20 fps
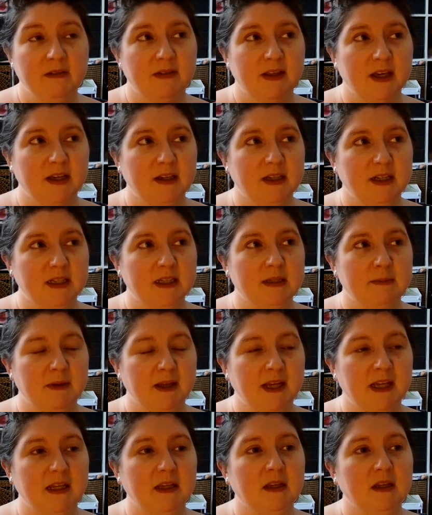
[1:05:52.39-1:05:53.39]
That needs to
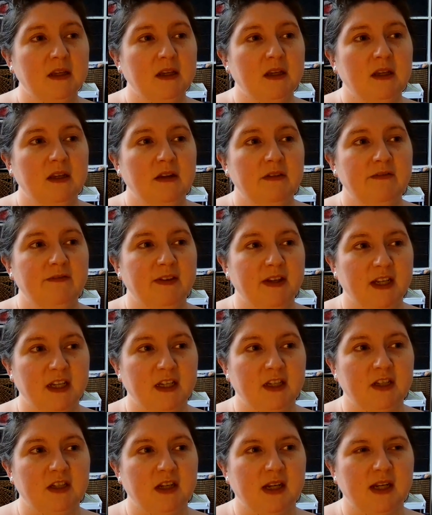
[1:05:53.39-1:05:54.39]
be
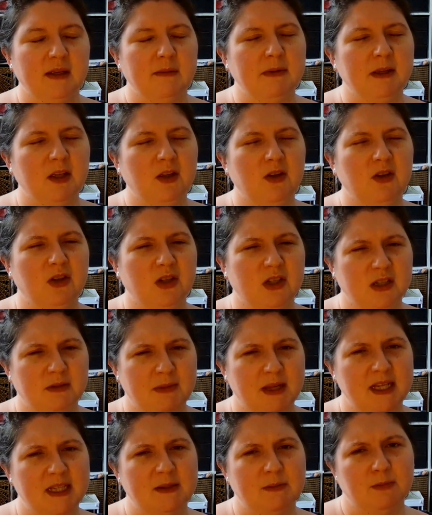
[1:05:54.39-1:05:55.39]
finished, and it'd be good to
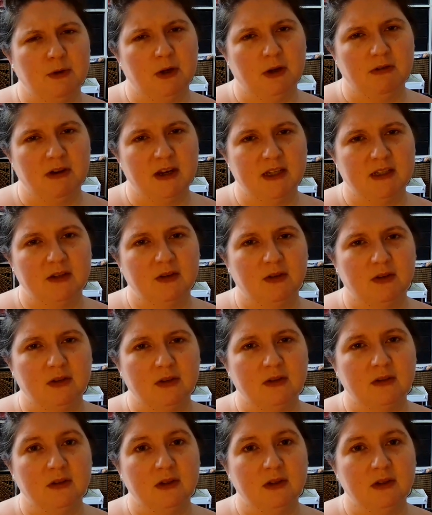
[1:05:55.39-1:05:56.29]
make some progress on